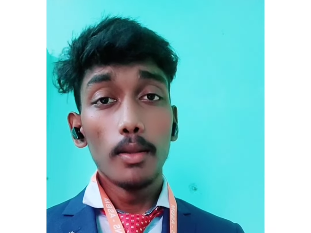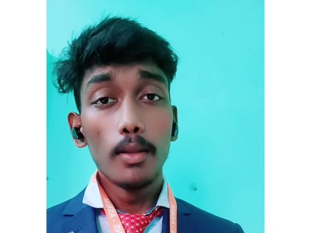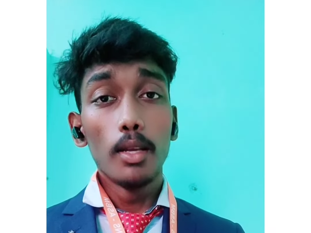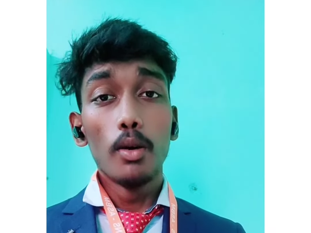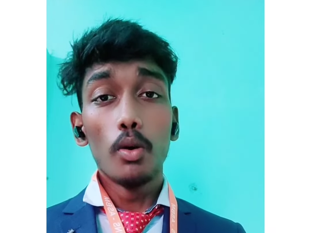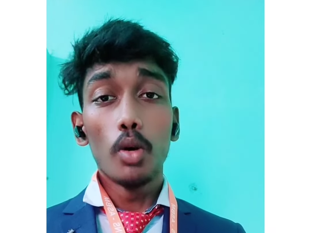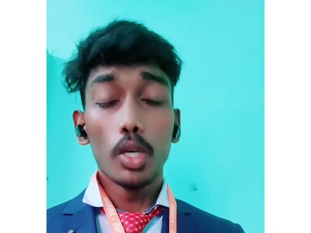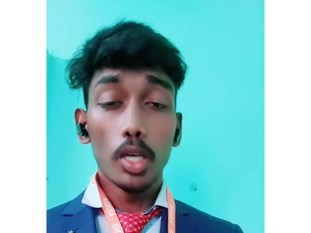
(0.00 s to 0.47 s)

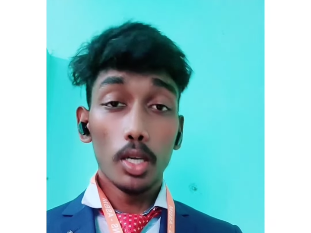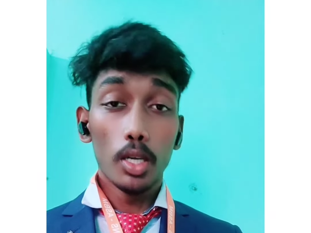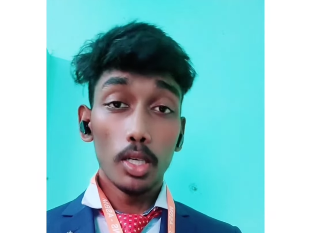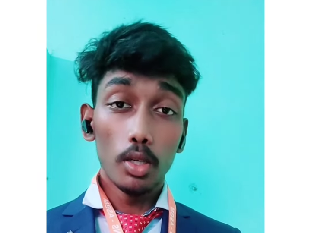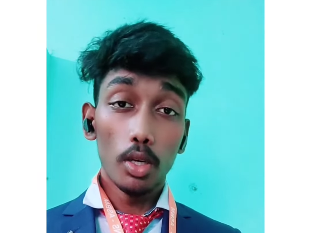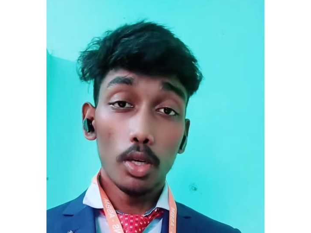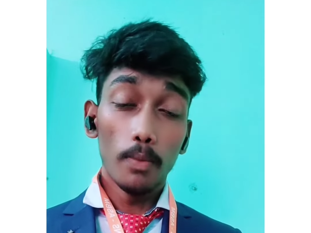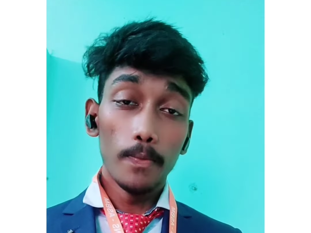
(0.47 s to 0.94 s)
While
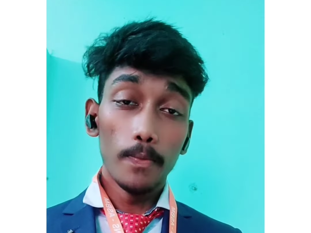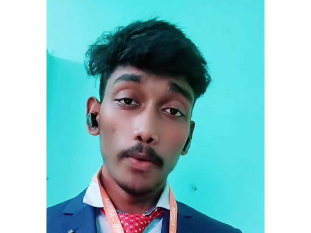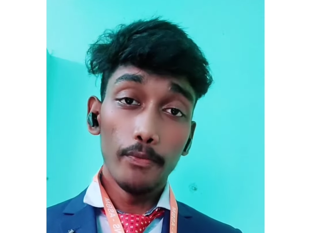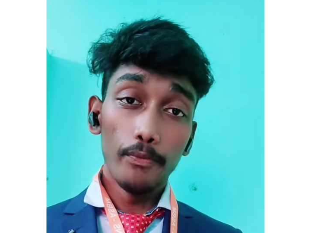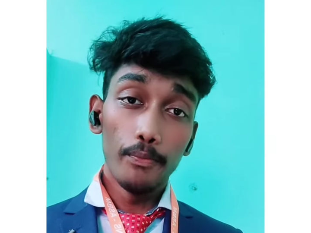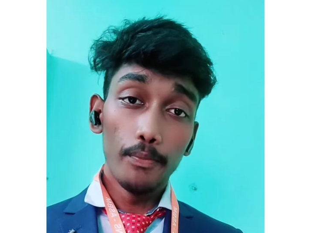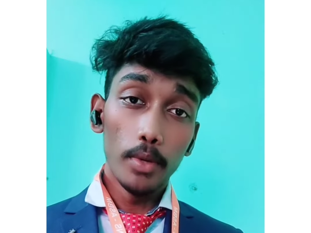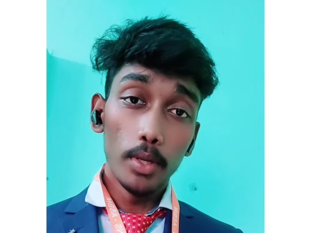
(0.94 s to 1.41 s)

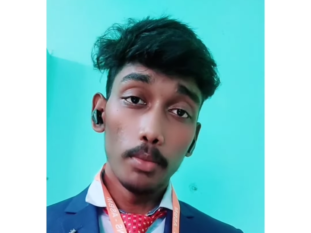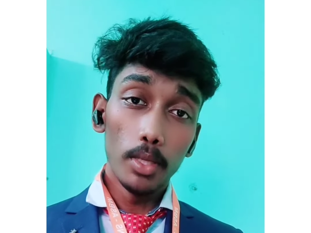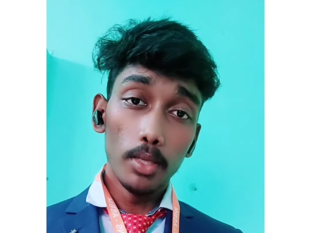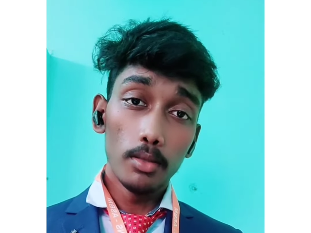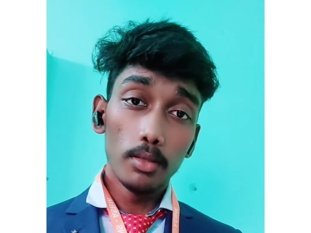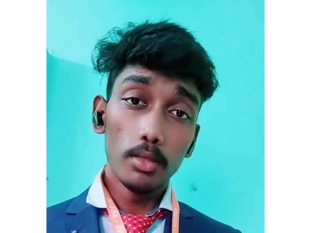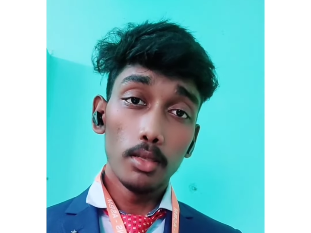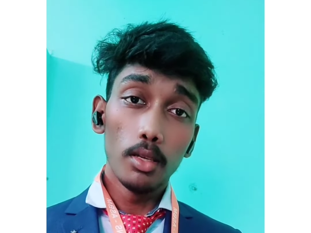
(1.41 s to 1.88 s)

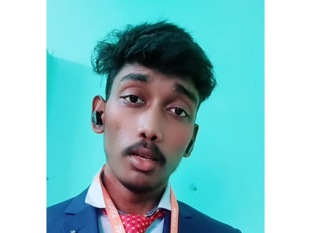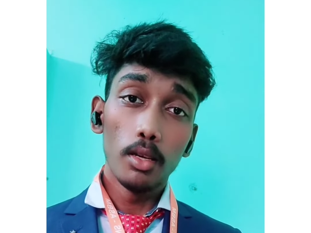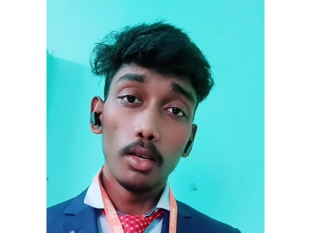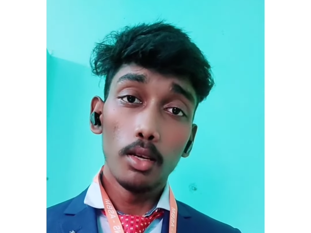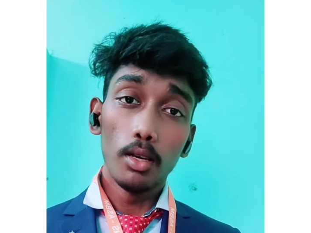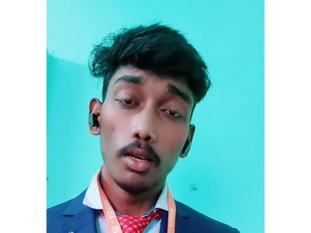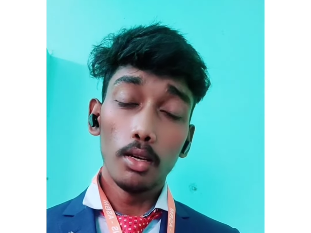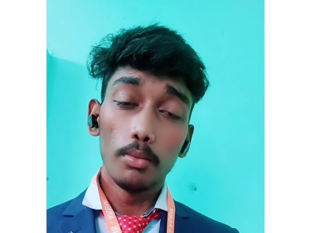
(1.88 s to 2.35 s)
employers
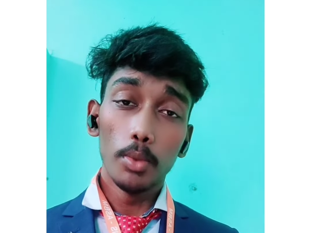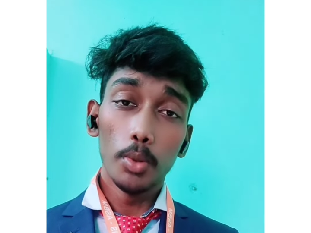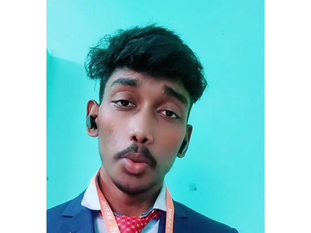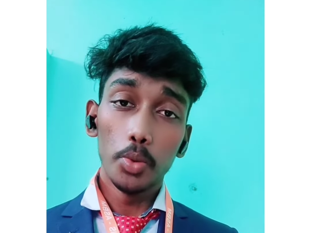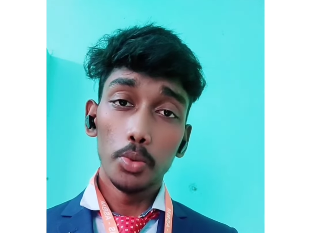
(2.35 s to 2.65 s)
bear